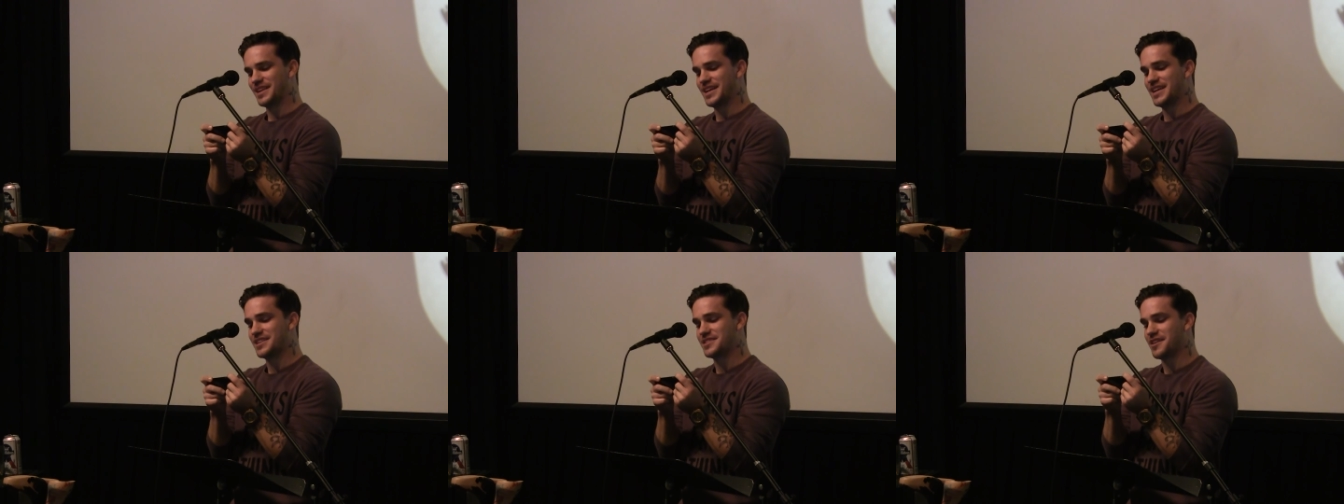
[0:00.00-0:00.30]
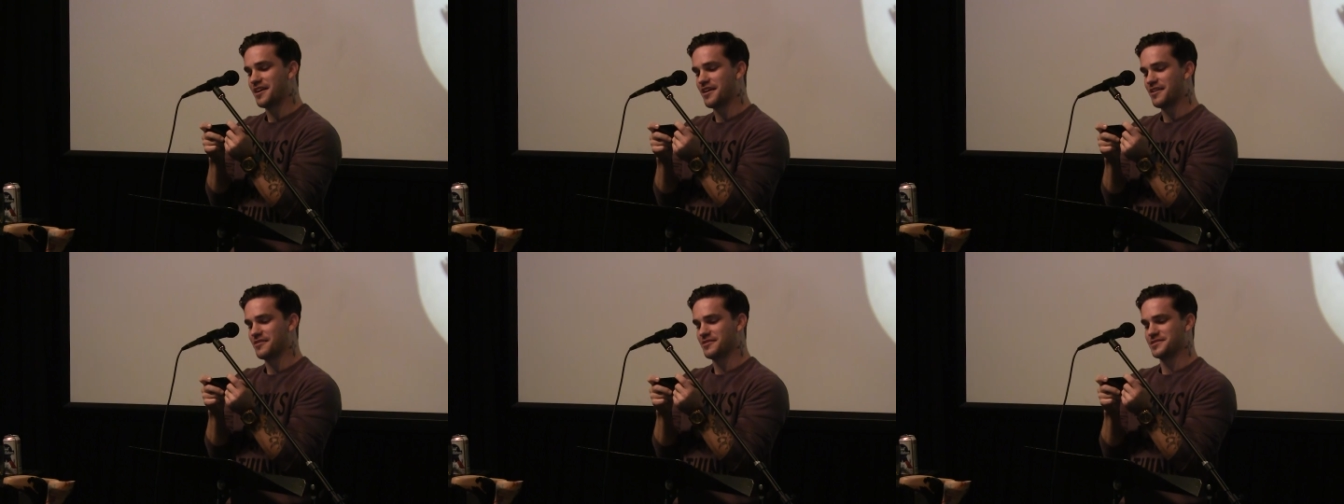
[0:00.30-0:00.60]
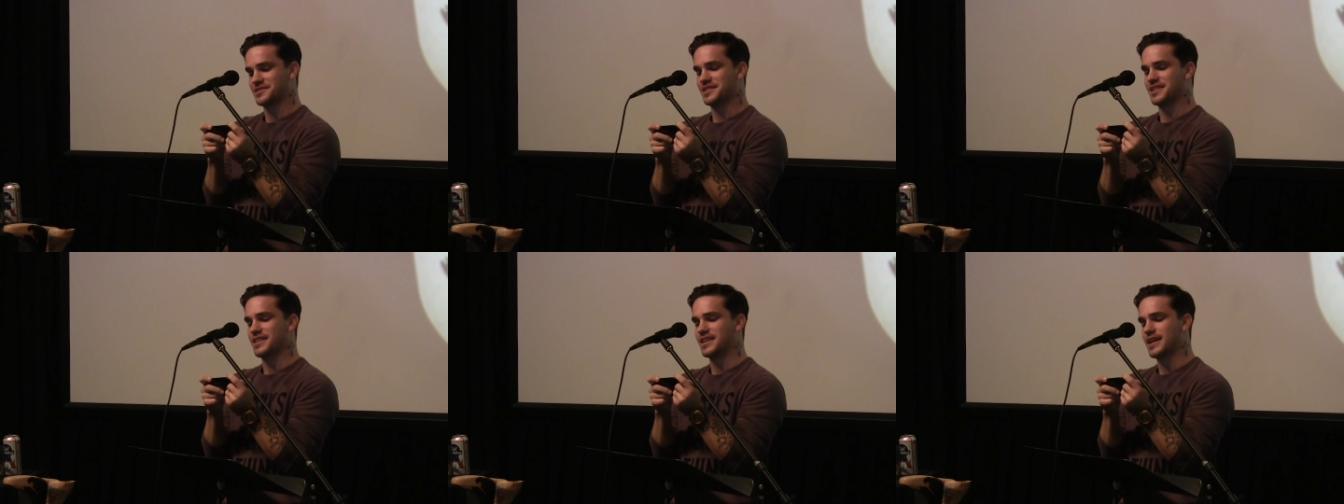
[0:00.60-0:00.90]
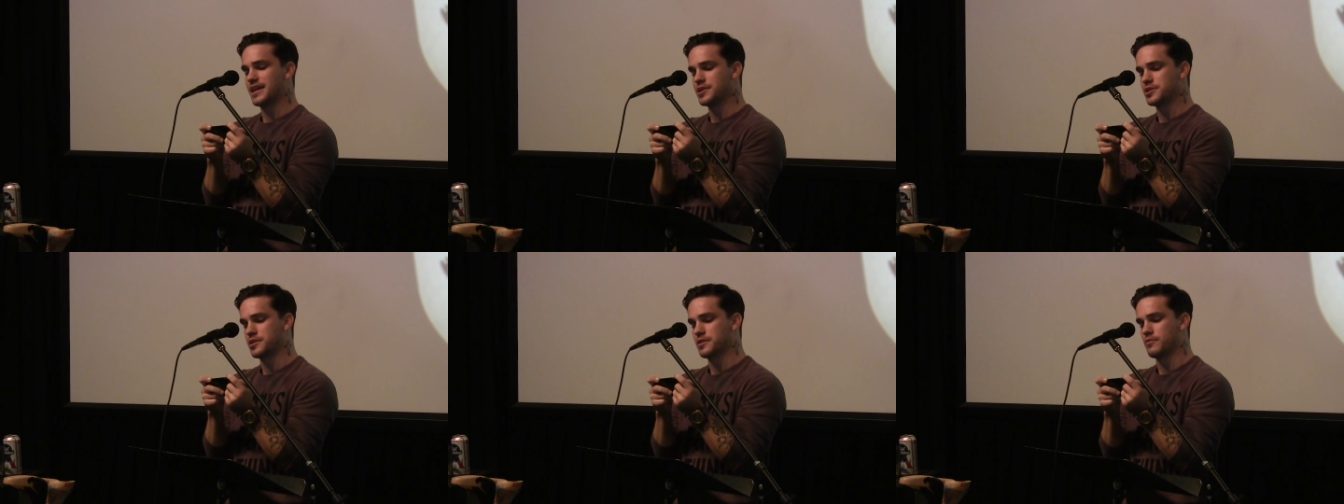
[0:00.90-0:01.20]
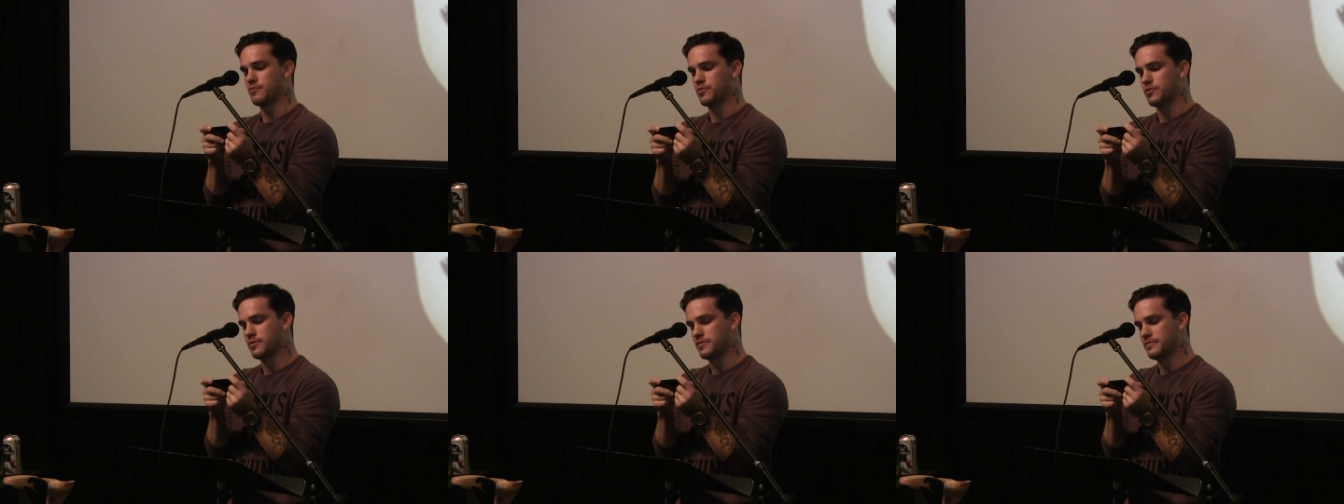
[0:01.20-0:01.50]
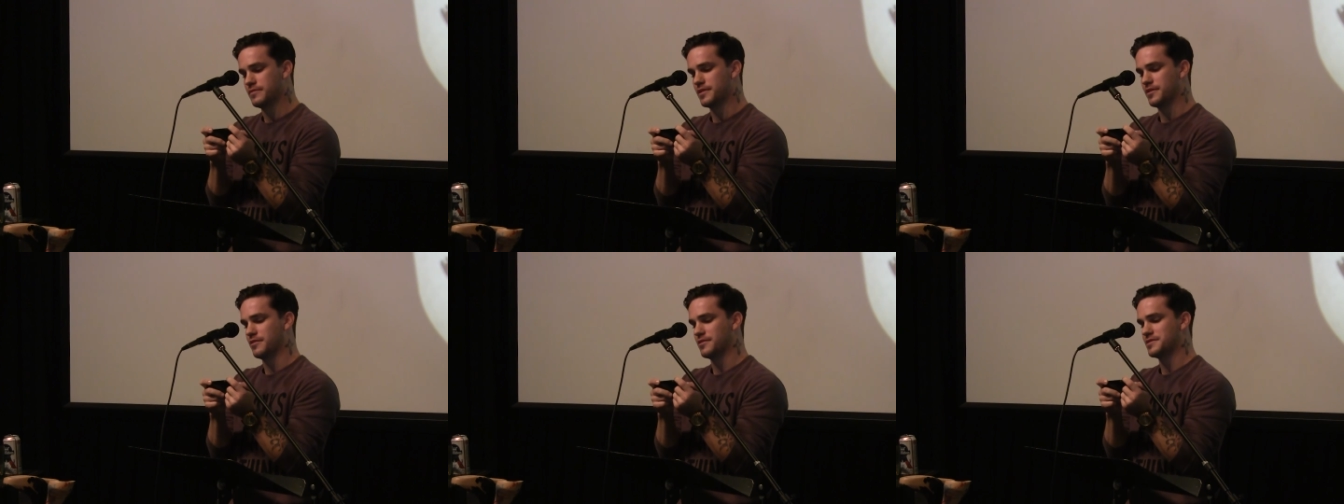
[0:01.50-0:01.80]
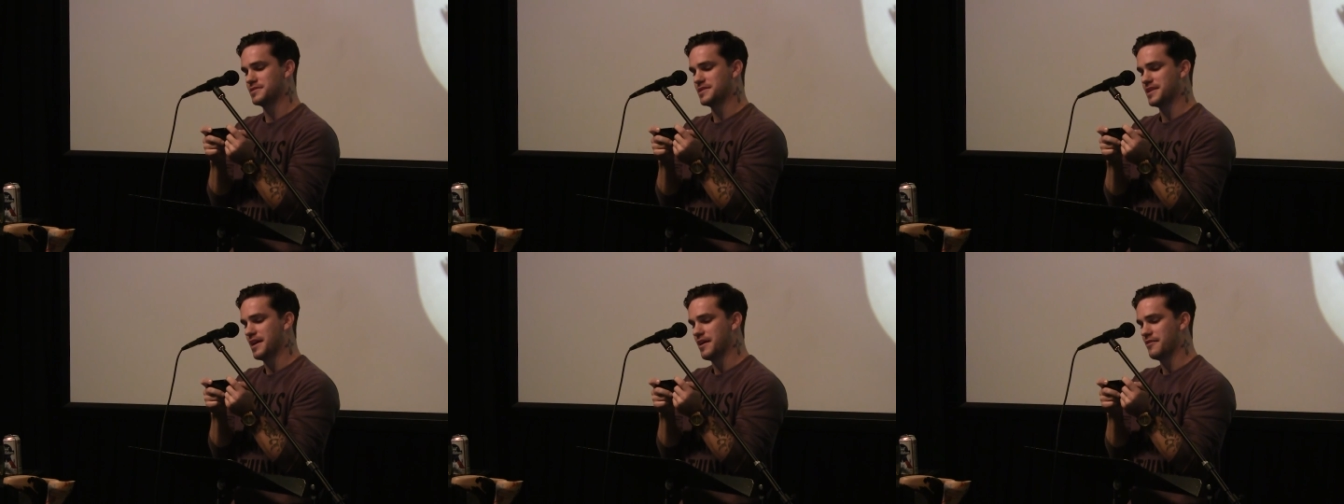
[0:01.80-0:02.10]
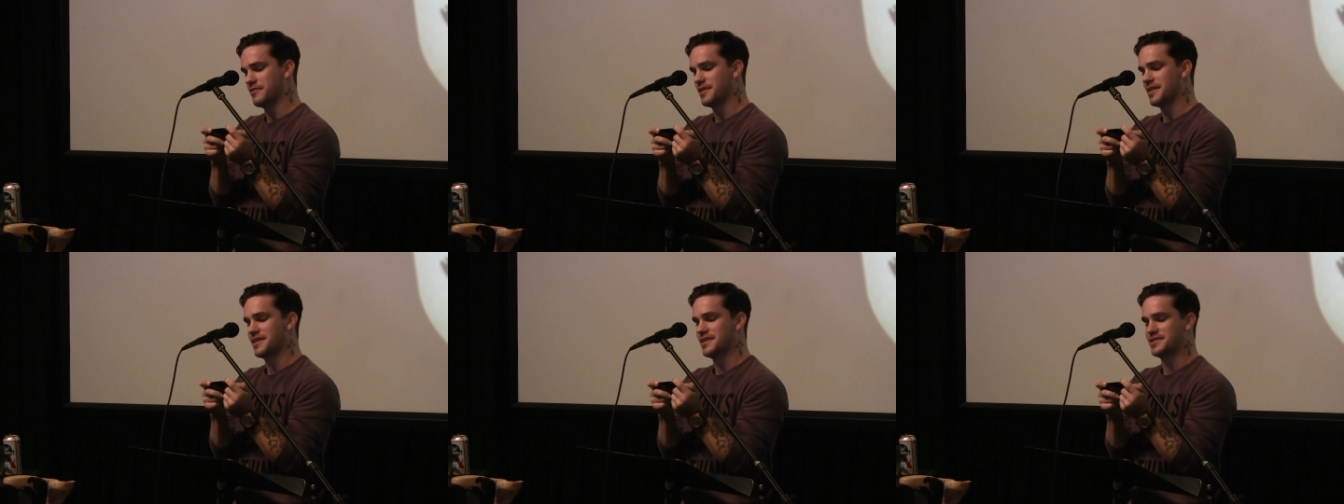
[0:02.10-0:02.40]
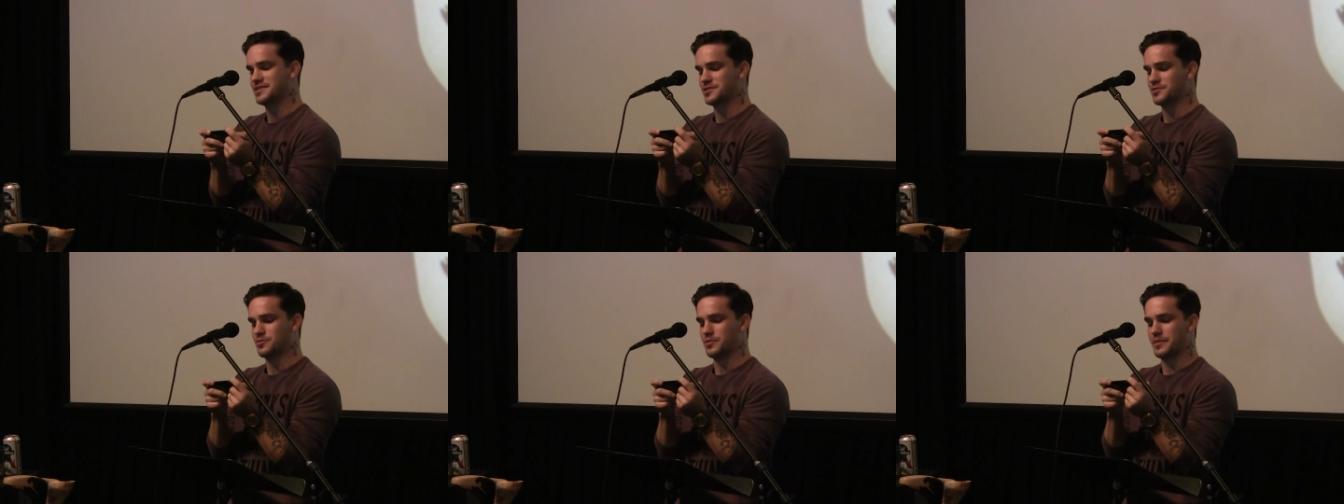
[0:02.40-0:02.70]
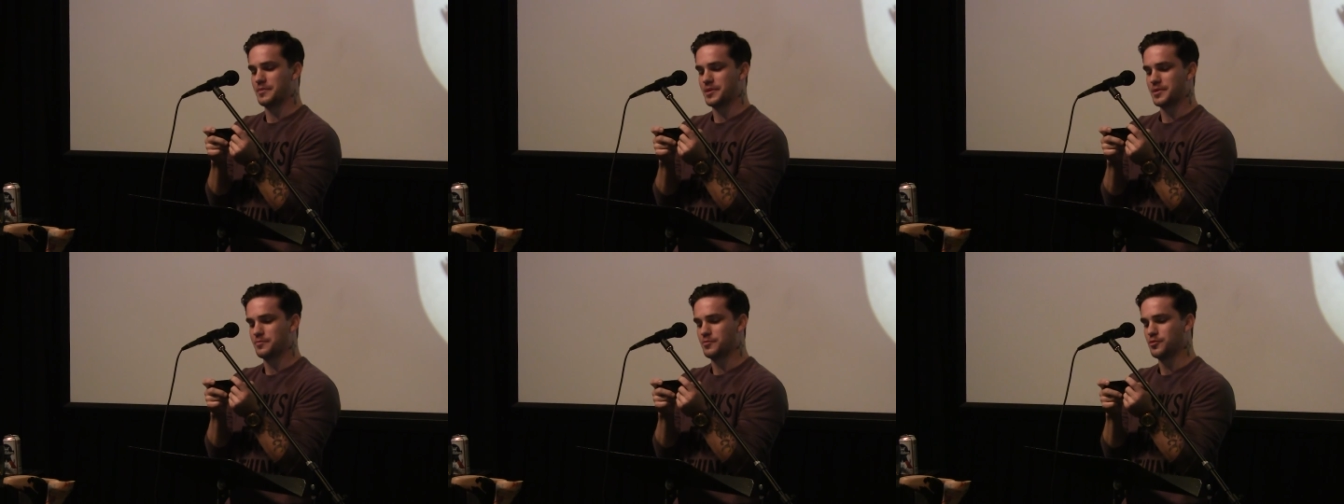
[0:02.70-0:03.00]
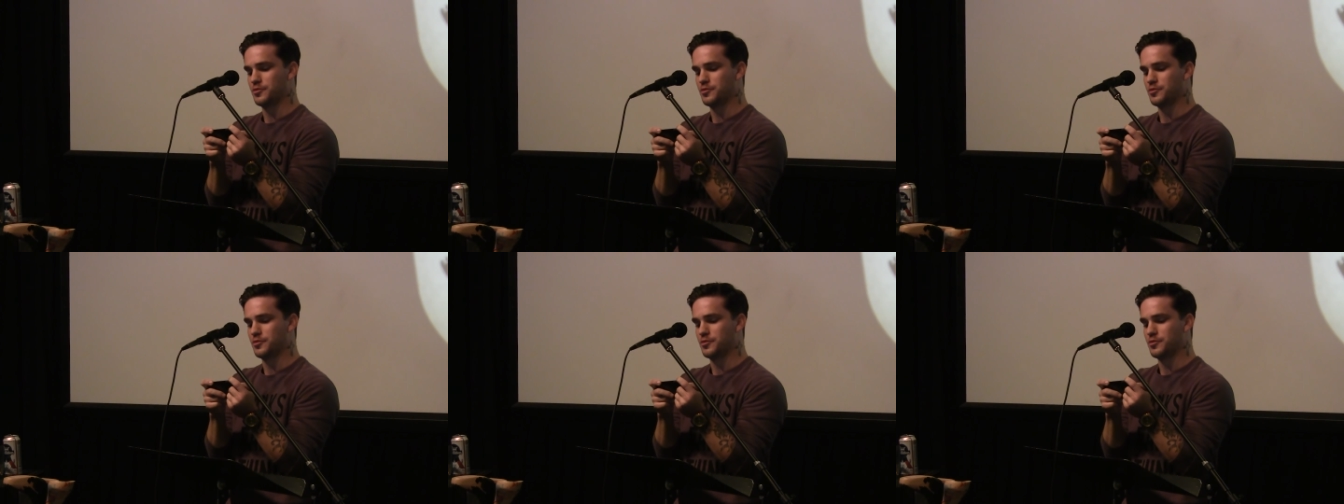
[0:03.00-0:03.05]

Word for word: He toddles to the edge of the roof and looks down at his swimming